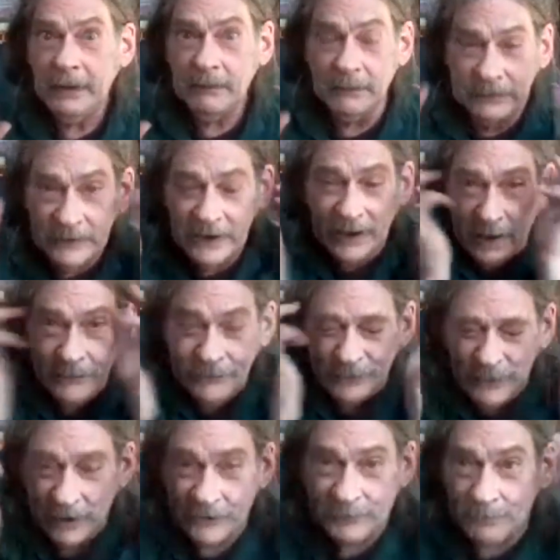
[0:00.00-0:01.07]

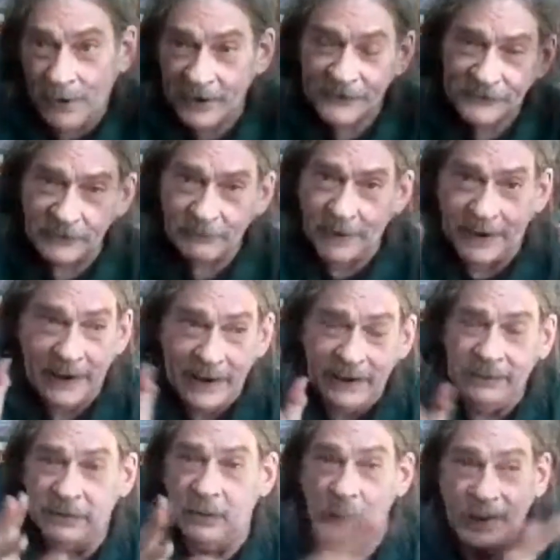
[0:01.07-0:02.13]
It's buzzing my
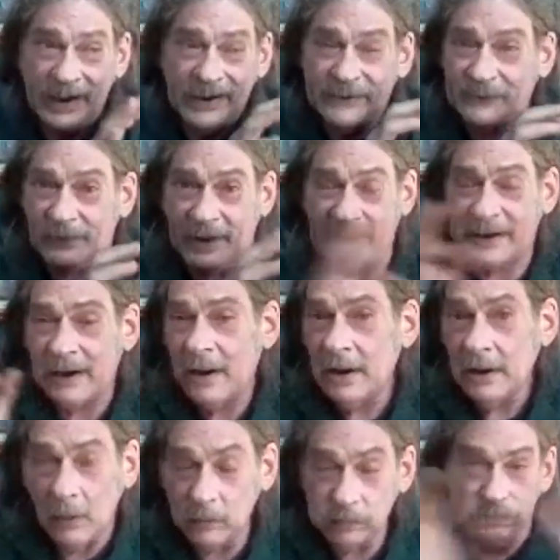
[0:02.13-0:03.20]
head in a way. It's like,
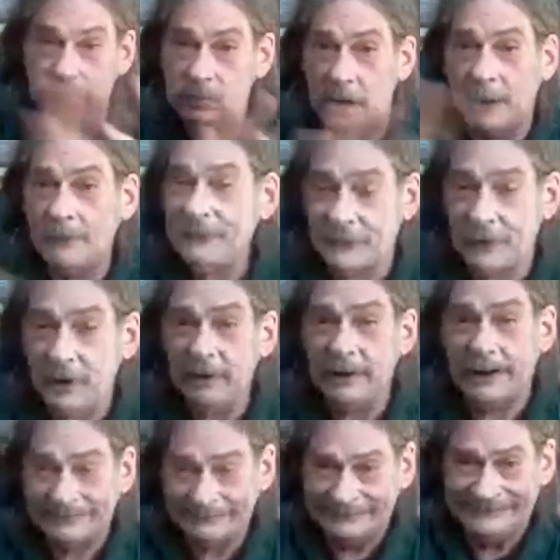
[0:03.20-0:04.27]
I'm
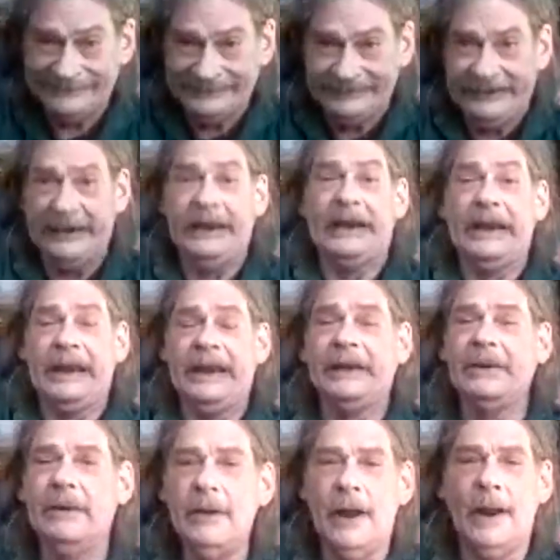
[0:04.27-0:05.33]
sorry,
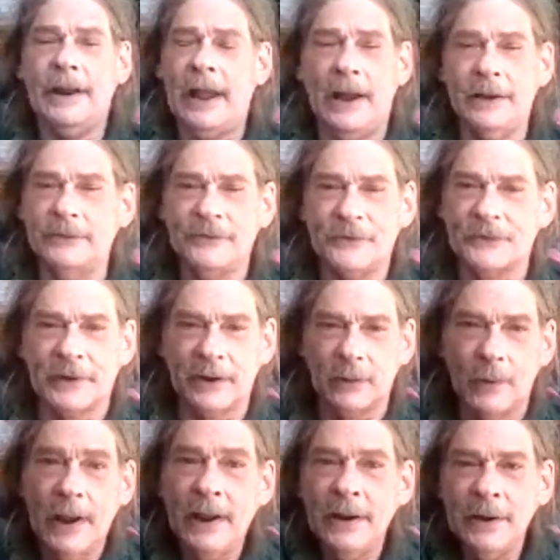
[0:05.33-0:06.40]
I got to just get
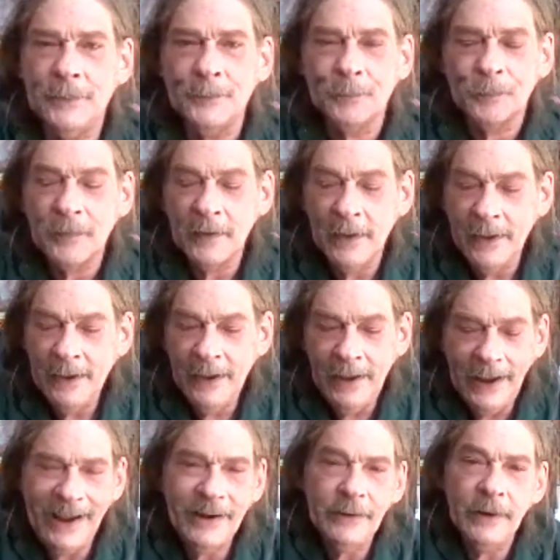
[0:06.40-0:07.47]
away.
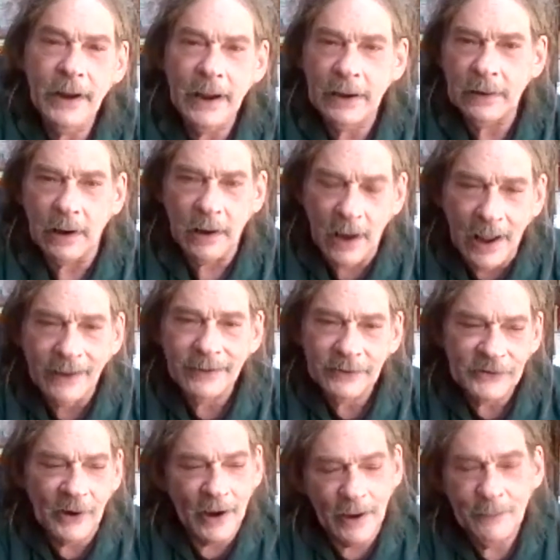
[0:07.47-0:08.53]
And a lot of
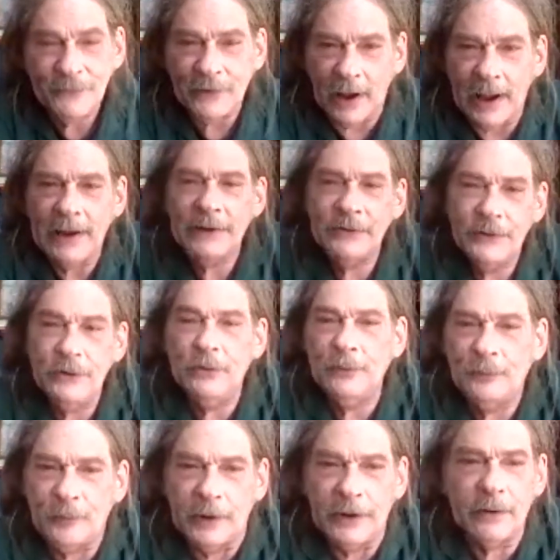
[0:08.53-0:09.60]
times I
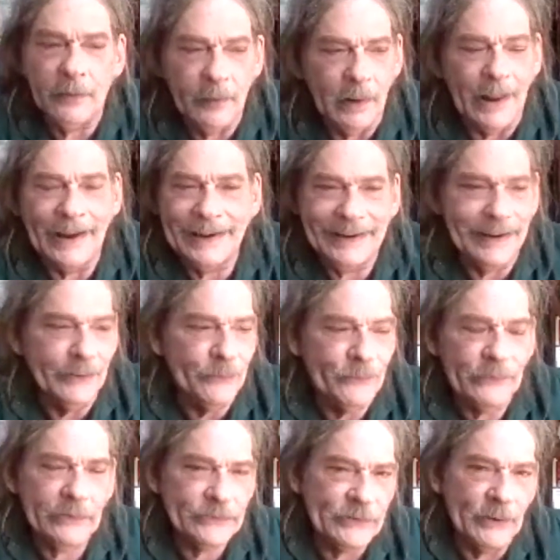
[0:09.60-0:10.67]
do feel like
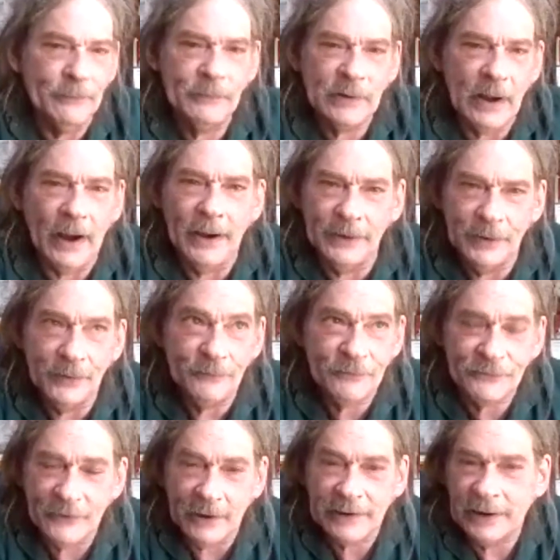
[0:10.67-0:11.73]
it's some kind of
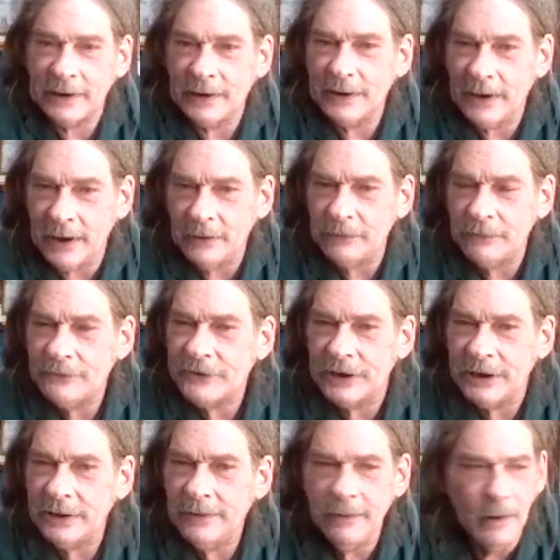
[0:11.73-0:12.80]
sucking
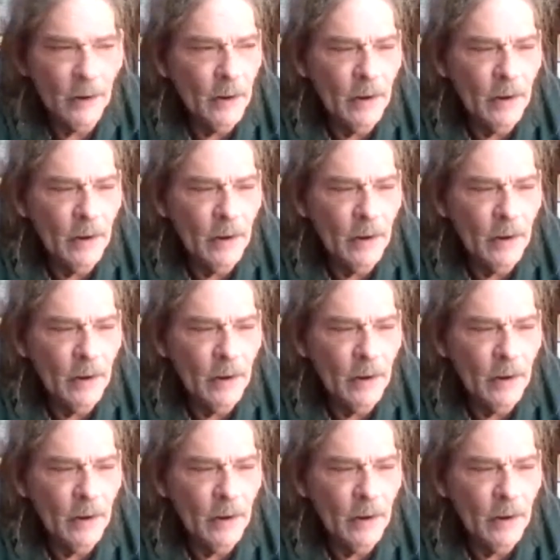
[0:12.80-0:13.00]
energy,